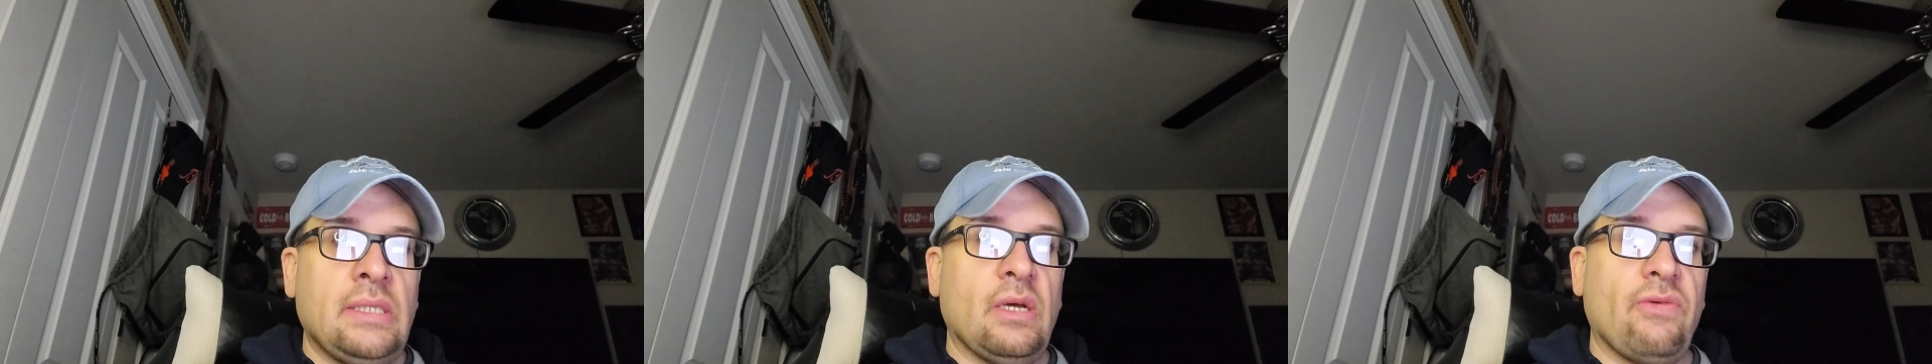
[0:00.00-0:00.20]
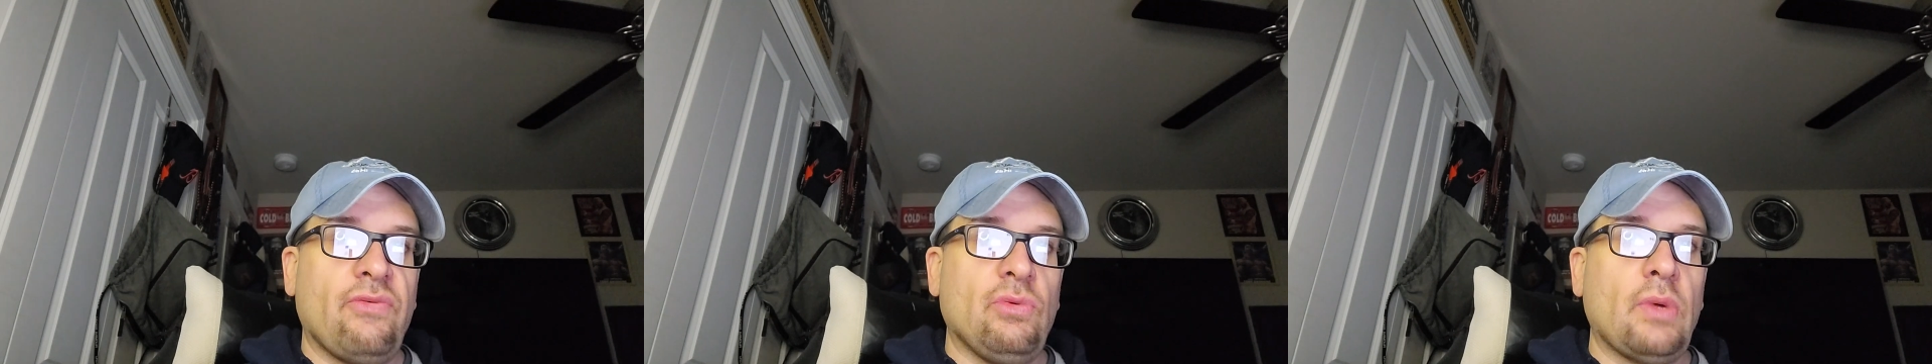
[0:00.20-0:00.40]

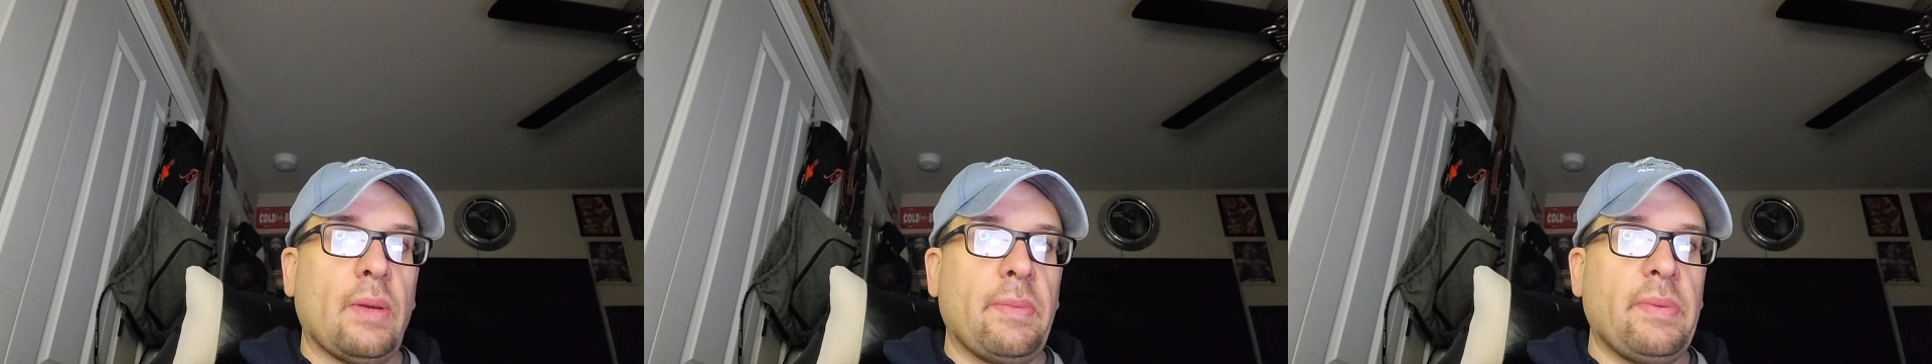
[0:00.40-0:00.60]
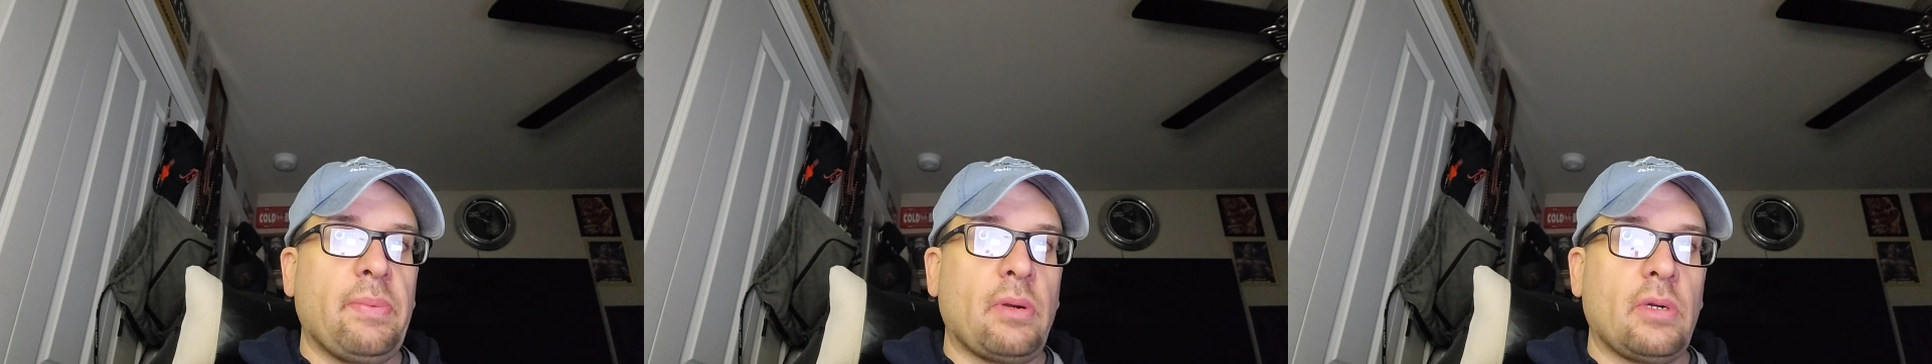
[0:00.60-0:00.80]
Now if you
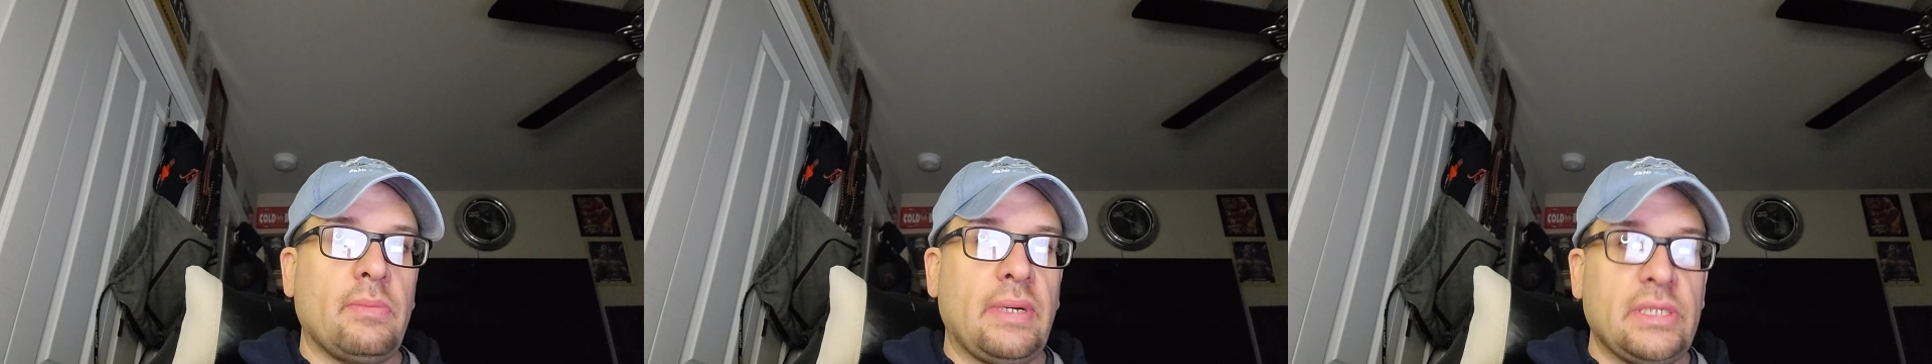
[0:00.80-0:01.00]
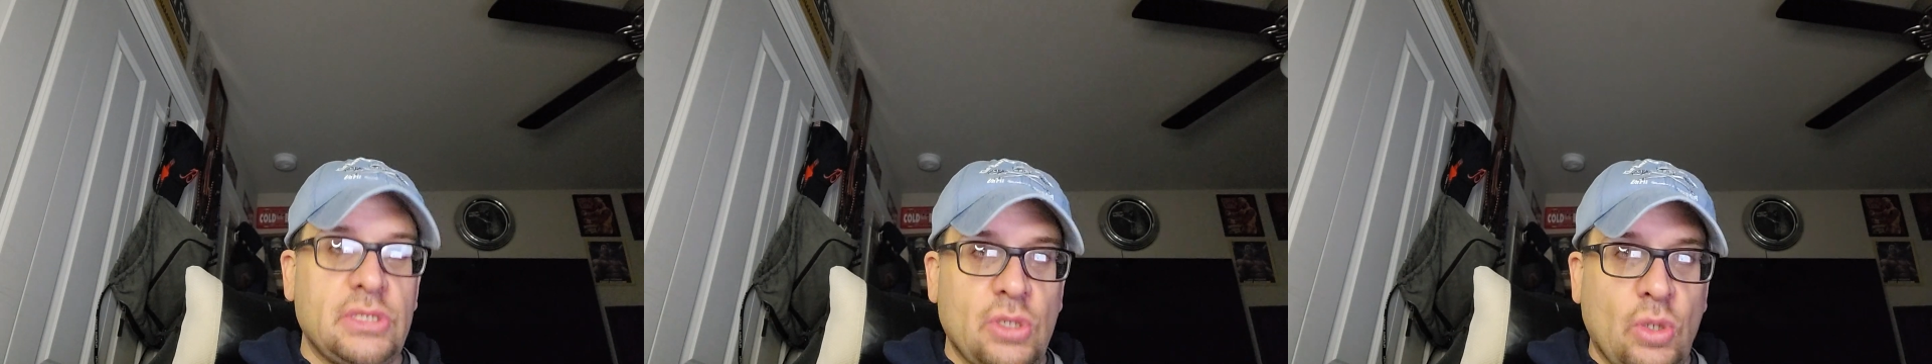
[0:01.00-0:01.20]
want to be part
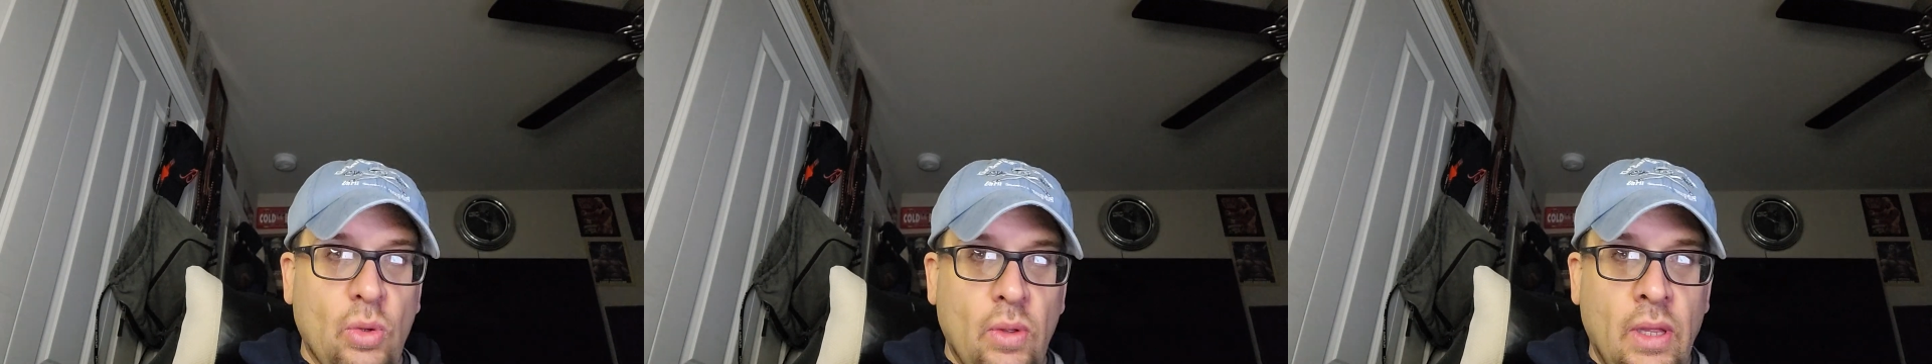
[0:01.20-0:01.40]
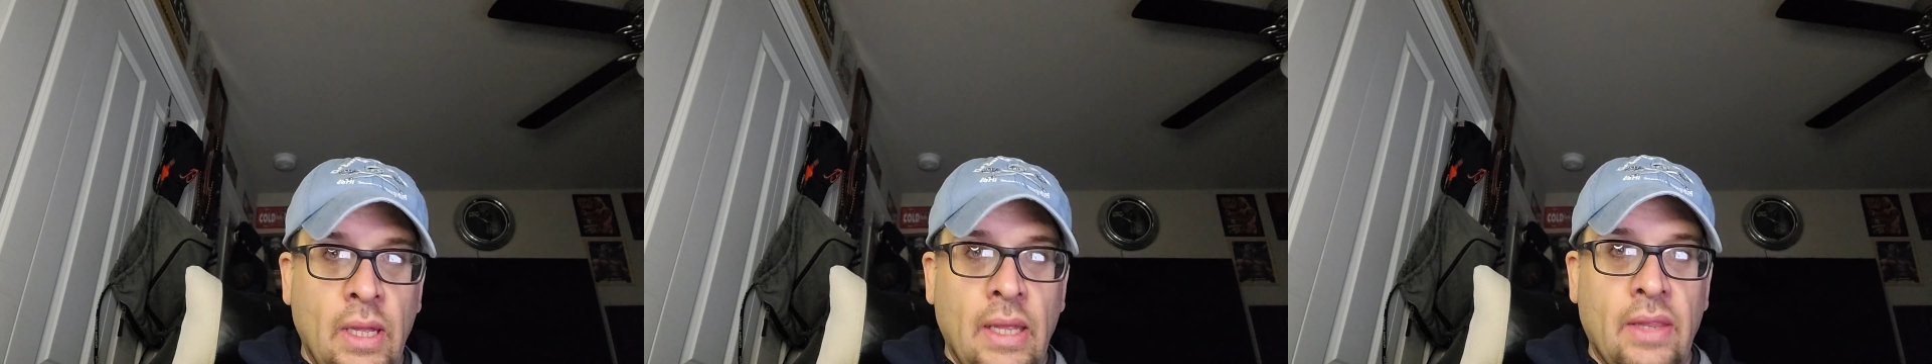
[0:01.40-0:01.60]
of my
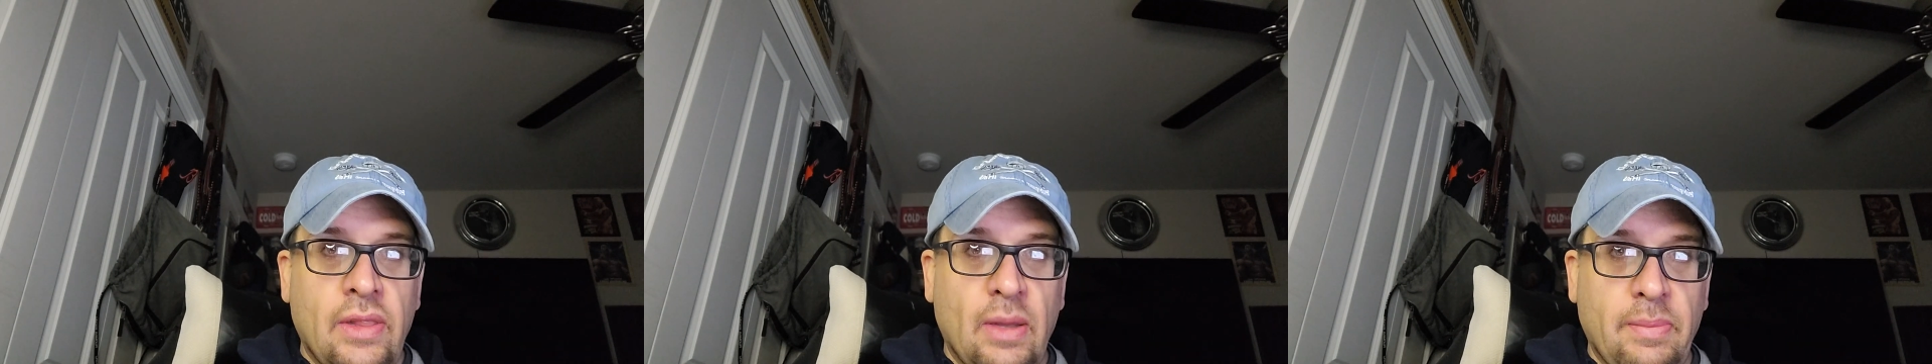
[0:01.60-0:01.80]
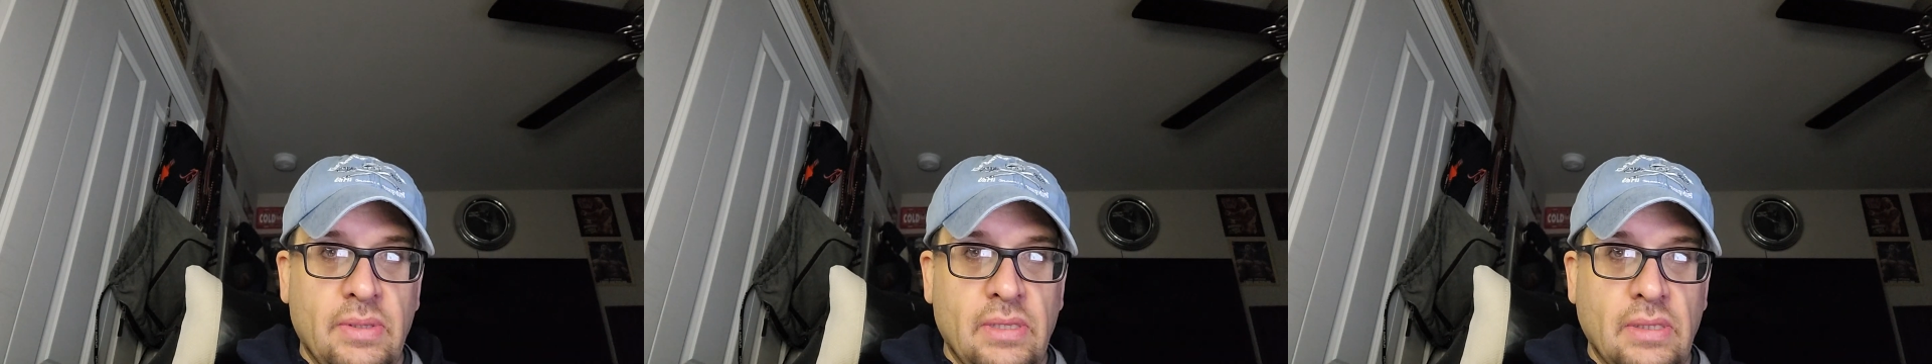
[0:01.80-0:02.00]
show,
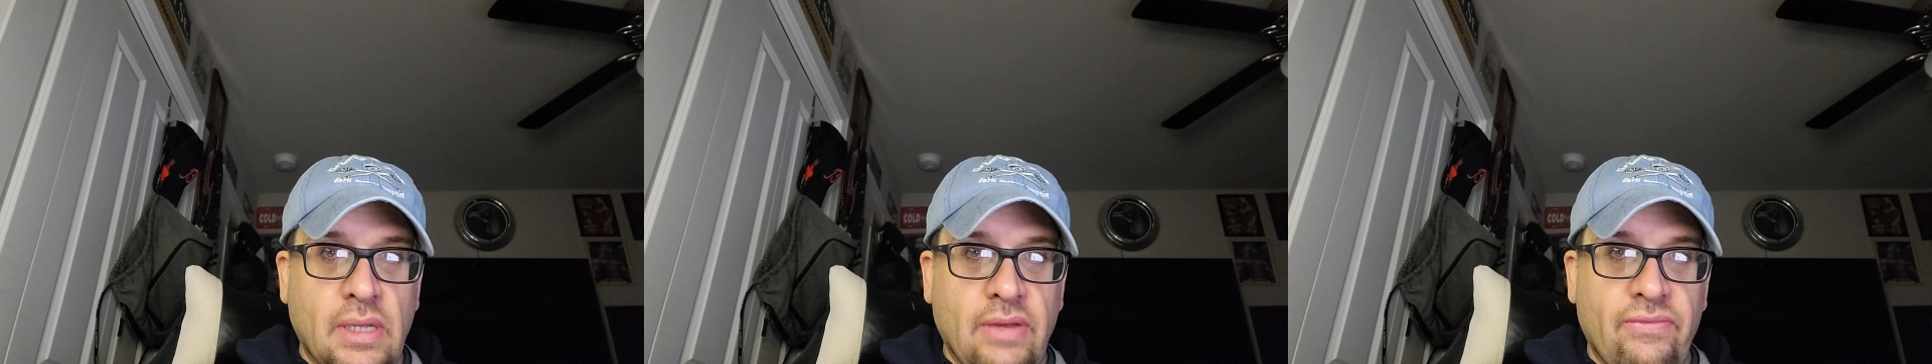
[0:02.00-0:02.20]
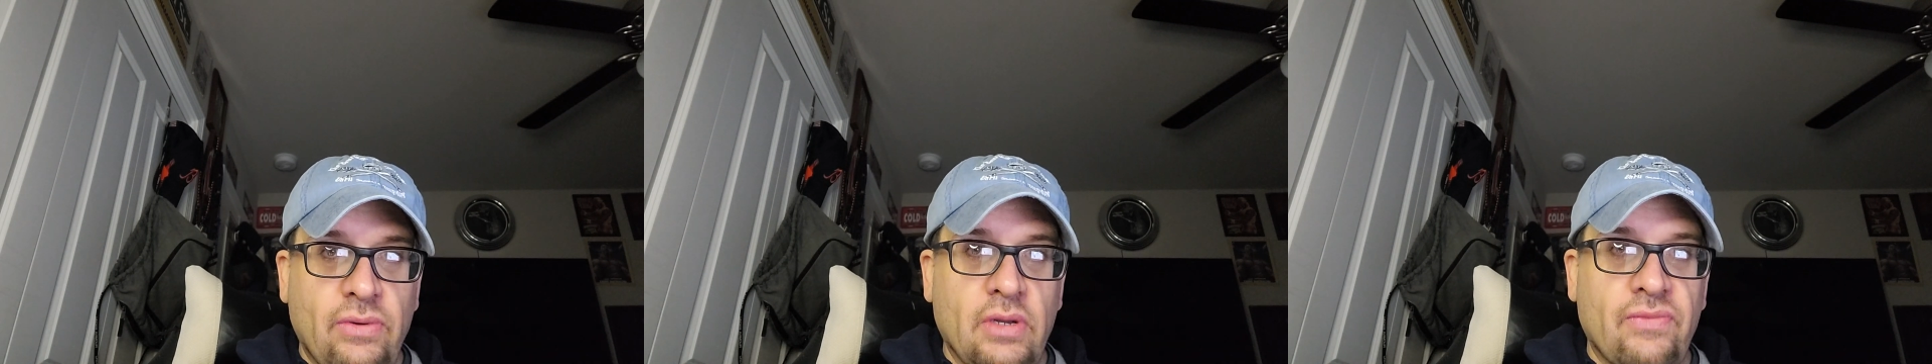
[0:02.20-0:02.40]
that'd be
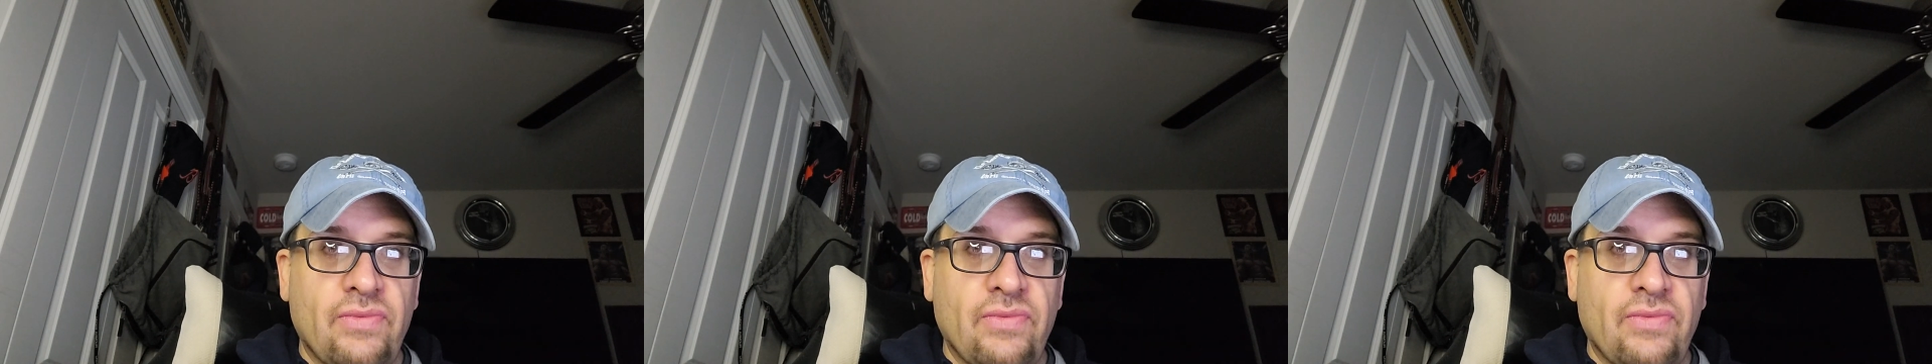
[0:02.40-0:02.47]
delightful.